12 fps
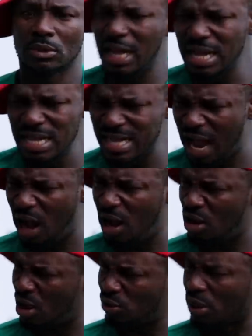
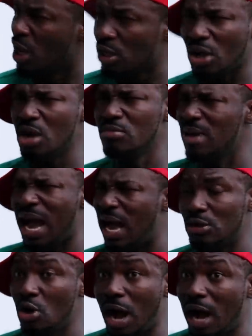10,000. Tell me,
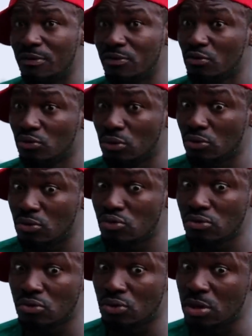I don't have
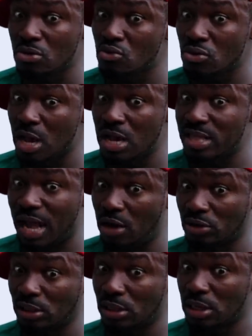
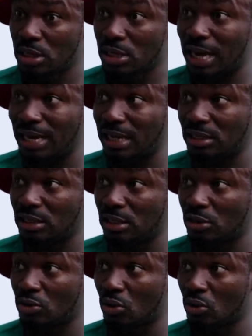10,000 Ghana
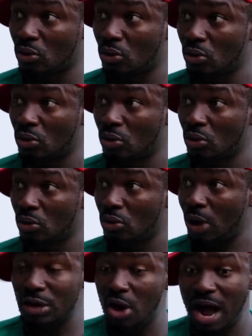cedis.
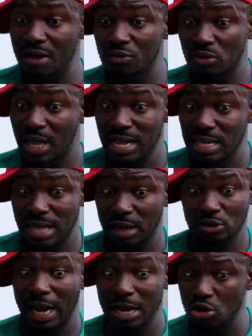I don't have
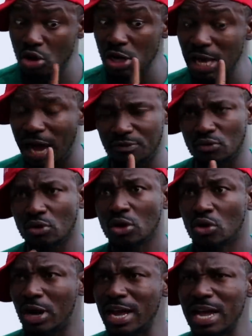10,000. I only have
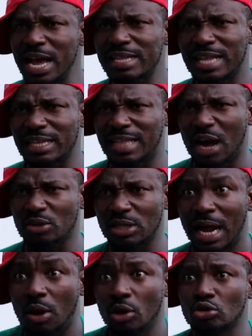
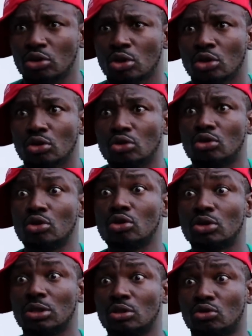8,000. I want to
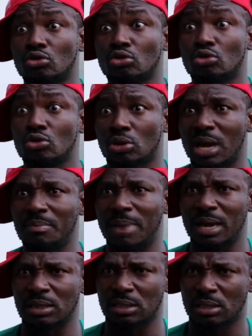use it to get
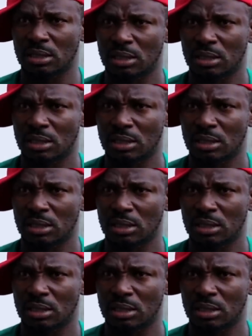married.